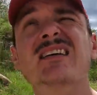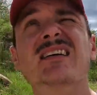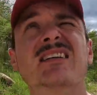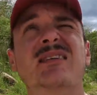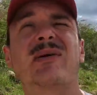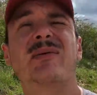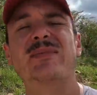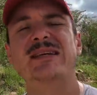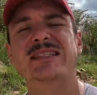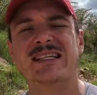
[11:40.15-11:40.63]

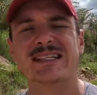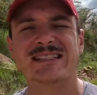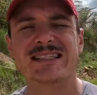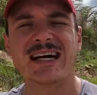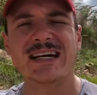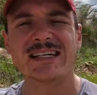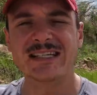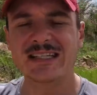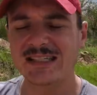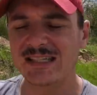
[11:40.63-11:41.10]
The problem is the
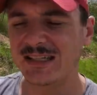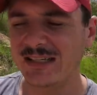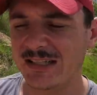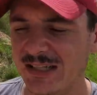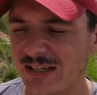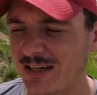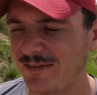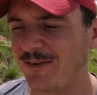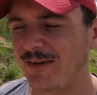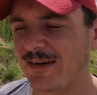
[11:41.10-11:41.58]
sun. You
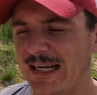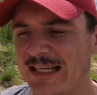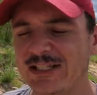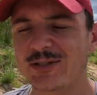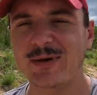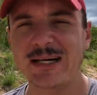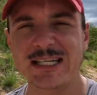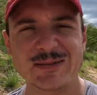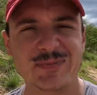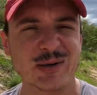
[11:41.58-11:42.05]
got to find that
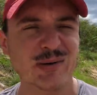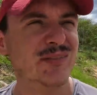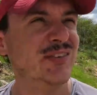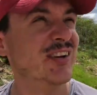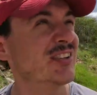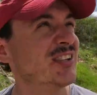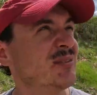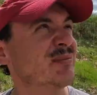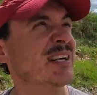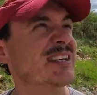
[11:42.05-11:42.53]
sweet spot with
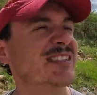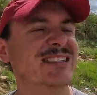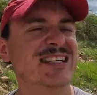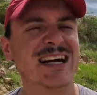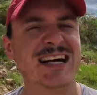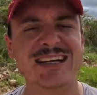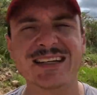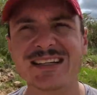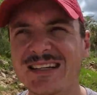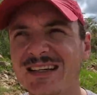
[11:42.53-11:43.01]
not too much
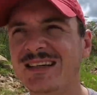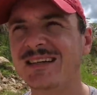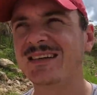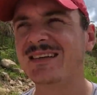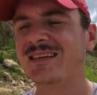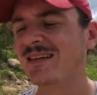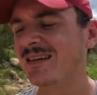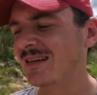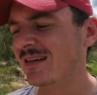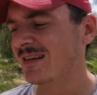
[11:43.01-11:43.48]
sun,
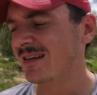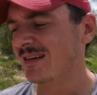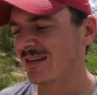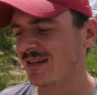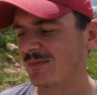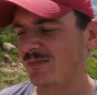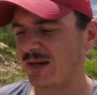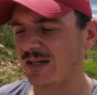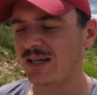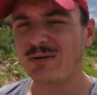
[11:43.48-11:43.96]

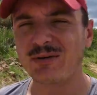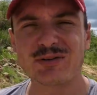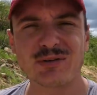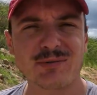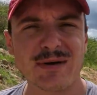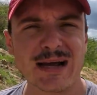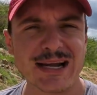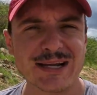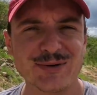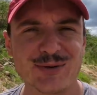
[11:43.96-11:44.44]
but you don't want the
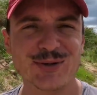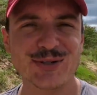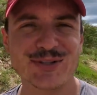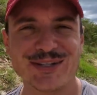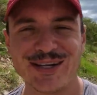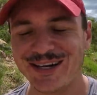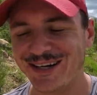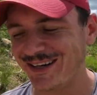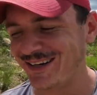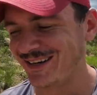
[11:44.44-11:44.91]
rain also.